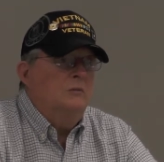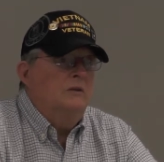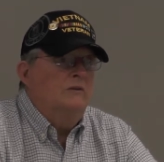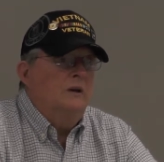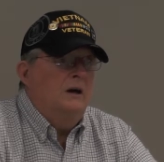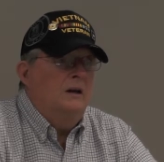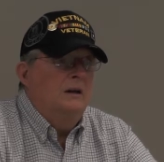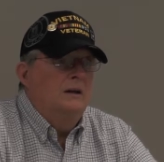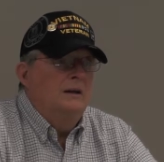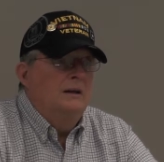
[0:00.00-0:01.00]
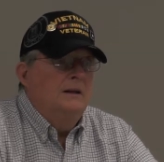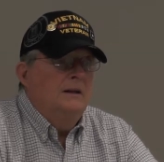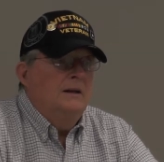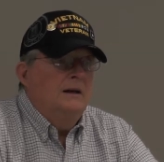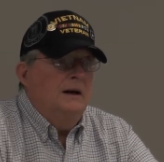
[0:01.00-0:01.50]
but if not,
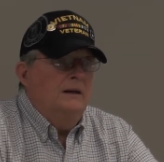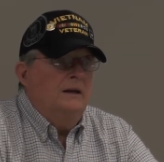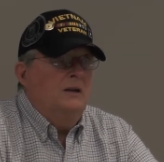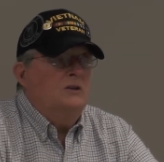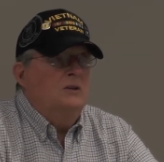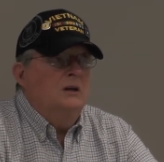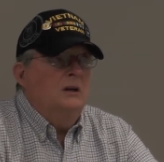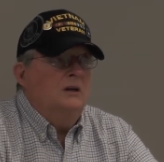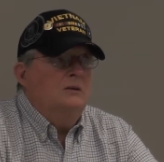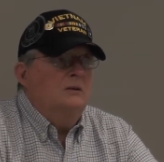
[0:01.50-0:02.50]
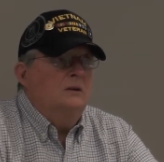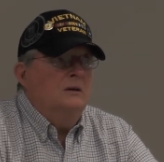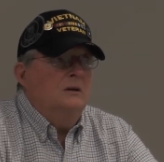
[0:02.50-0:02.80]
I'd catch the next